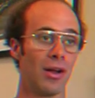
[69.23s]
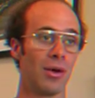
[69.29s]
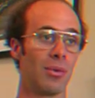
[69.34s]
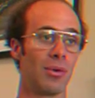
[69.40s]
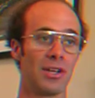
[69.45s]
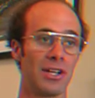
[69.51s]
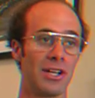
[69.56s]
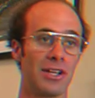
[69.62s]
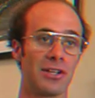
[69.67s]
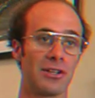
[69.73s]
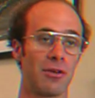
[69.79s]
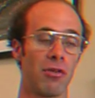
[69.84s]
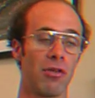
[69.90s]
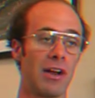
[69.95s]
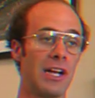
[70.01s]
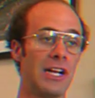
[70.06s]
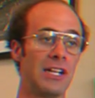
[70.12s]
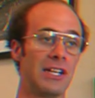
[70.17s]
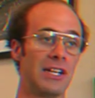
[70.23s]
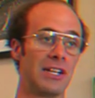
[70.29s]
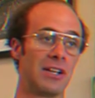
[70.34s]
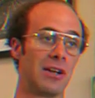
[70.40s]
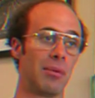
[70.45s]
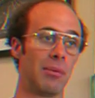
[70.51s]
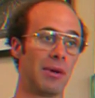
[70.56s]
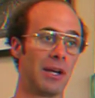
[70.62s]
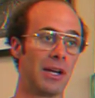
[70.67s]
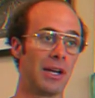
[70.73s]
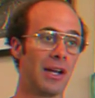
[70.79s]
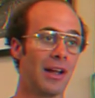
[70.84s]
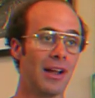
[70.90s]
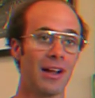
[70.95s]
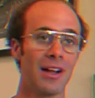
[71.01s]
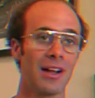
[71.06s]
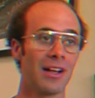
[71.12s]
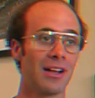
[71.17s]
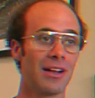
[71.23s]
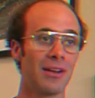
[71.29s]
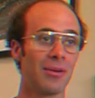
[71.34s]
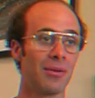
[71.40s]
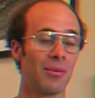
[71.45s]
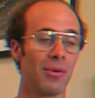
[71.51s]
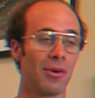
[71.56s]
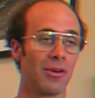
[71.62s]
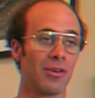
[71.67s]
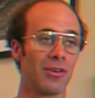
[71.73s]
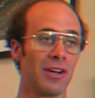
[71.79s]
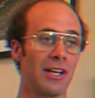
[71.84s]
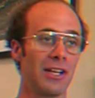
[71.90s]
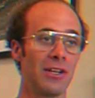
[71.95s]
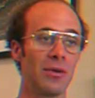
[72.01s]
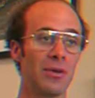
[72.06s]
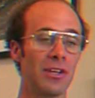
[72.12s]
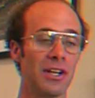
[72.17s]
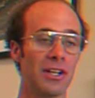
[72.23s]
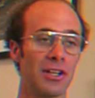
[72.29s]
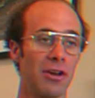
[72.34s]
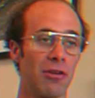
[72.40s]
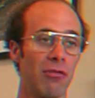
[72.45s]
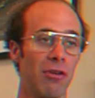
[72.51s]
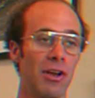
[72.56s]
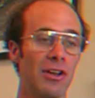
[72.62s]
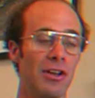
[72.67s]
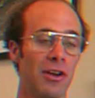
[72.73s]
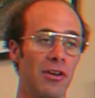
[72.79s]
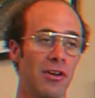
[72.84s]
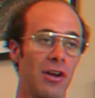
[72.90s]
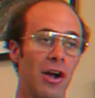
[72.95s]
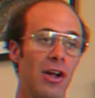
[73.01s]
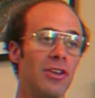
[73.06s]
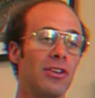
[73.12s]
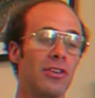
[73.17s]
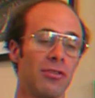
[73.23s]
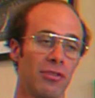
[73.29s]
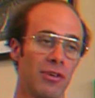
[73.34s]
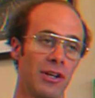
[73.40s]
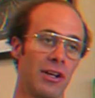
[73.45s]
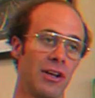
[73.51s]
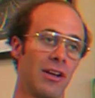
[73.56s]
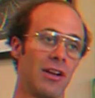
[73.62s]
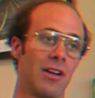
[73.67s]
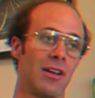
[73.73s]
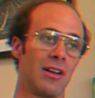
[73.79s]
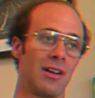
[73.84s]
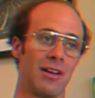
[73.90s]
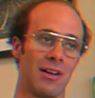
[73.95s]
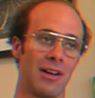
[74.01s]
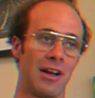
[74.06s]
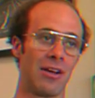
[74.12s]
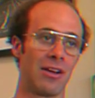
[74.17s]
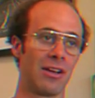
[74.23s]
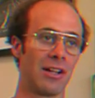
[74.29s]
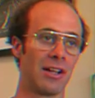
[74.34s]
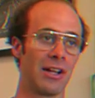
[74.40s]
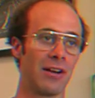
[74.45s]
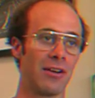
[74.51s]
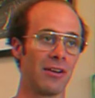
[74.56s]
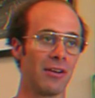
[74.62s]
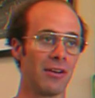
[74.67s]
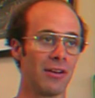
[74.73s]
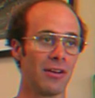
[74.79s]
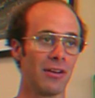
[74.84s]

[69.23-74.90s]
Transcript: Which is crazy to me. What are they using to run their country? A calculator?